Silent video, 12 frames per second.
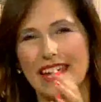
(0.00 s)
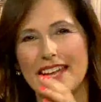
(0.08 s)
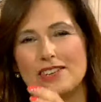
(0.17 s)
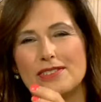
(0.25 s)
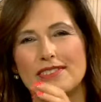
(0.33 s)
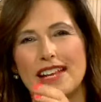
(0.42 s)

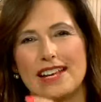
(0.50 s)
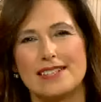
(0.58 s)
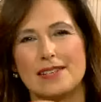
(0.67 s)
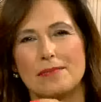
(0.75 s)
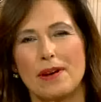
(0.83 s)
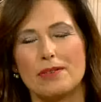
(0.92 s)
you tell us
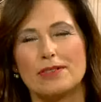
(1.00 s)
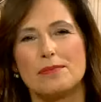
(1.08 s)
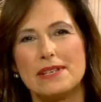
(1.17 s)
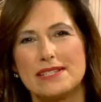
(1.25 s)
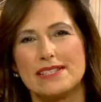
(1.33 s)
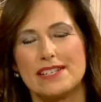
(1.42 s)
about the
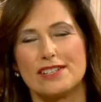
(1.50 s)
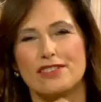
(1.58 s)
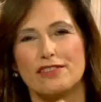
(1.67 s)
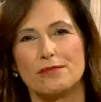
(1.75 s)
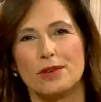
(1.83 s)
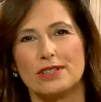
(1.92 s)
business of
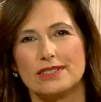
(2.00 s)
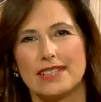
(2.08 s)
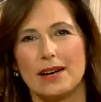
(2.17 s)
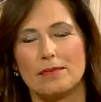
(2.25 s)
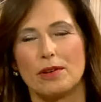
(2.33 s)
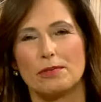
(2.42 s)

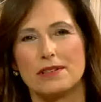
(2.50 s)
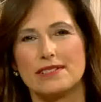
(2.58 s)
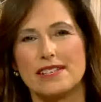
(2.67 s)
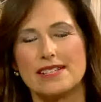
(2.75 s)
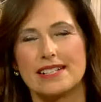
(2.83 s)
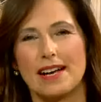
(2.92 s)
Malta
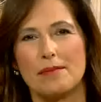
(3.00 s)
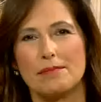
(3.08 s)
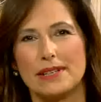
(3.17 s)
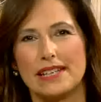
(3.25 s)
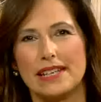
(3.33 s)
Properties Company,